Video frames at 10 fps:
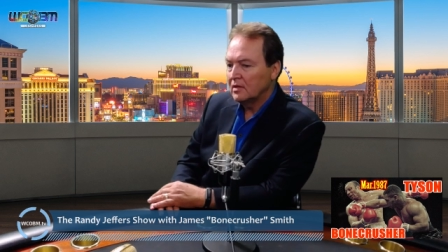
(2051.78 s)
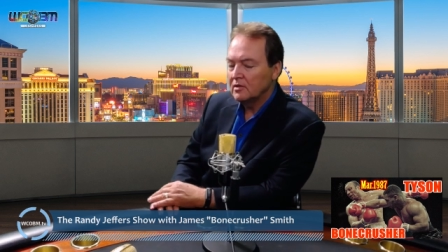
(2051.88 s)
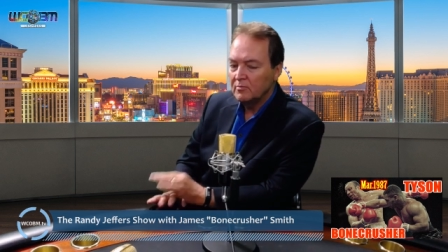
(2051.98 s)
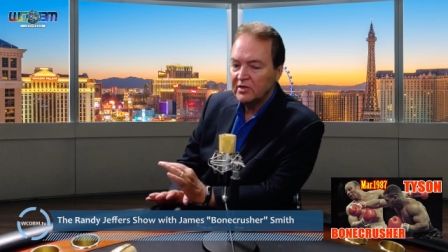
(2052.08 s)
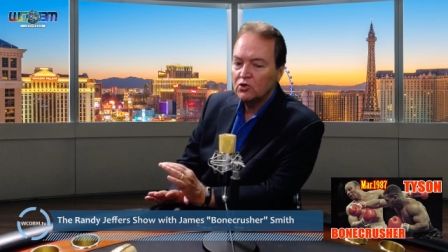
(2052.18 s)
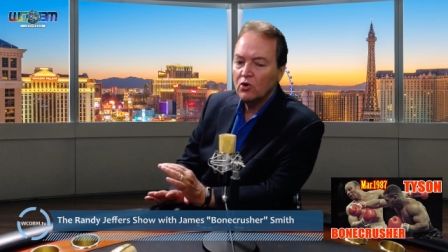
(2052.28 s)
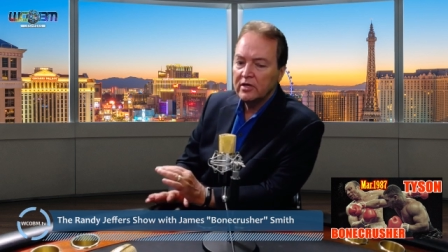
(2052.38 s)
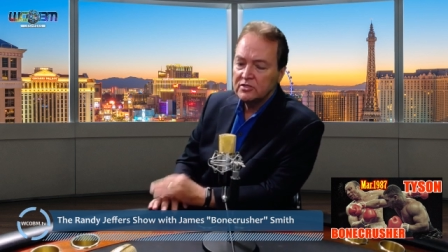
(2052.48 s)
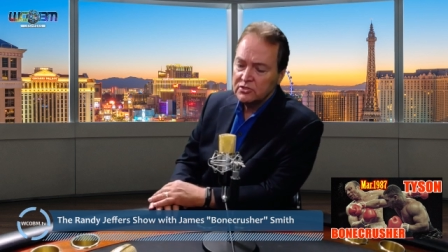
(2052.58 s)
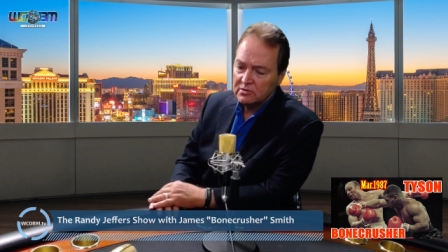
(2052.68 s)
In the
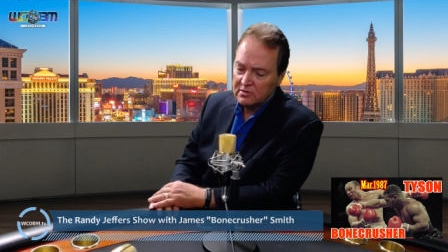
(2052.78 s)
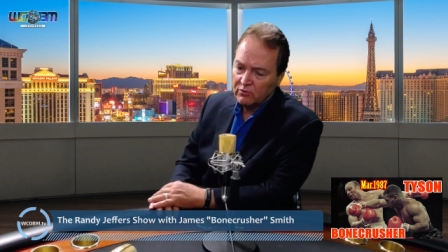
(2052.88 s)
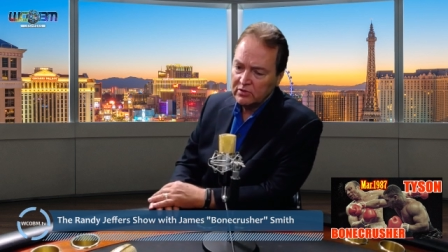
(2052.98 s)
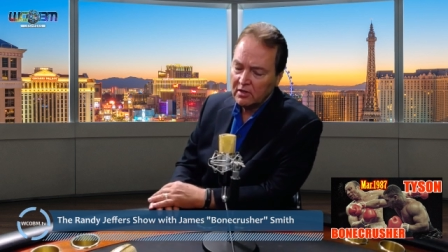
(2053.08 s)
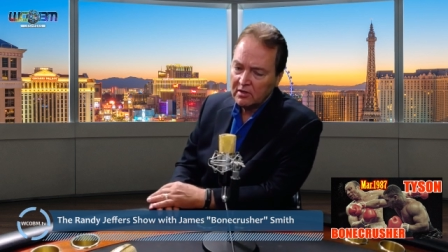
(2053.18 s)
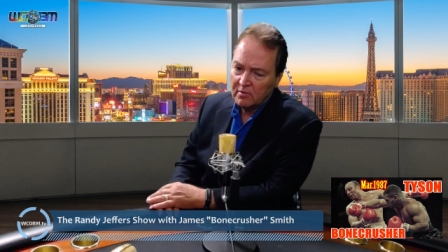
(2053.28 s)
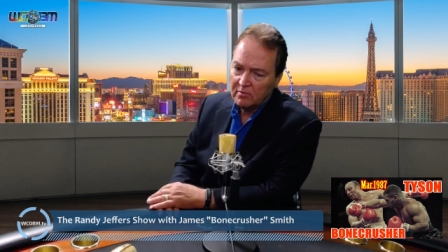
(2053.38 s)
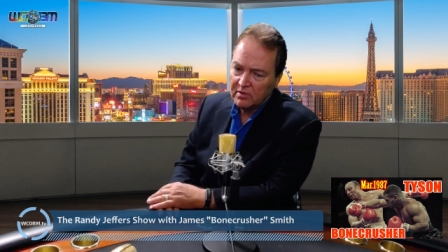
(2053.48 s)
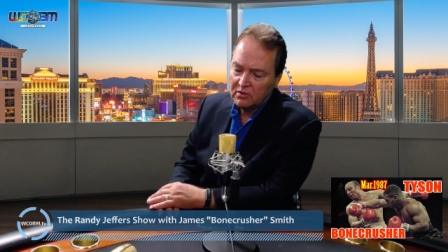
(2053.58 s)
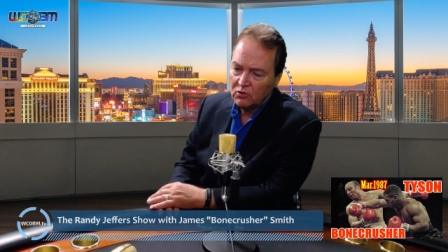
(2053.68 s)
bitcoins? Is that what we're talking
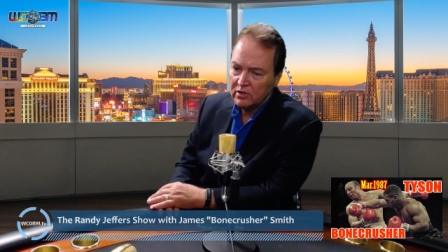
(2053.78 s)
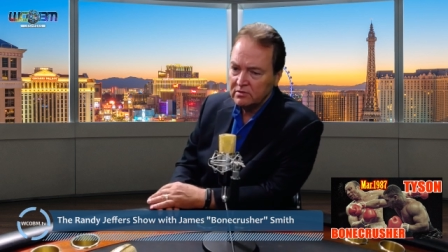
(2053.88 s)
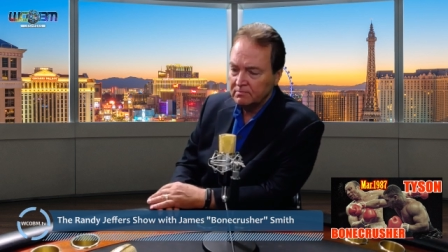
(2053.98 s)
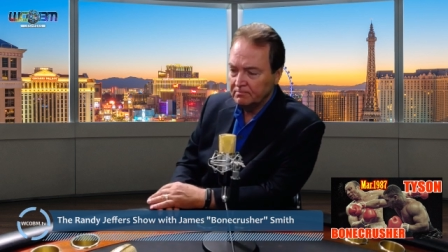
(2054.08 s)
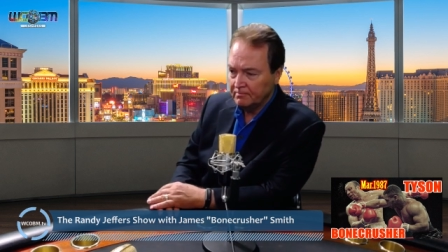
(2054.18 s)
about, Bitcoin?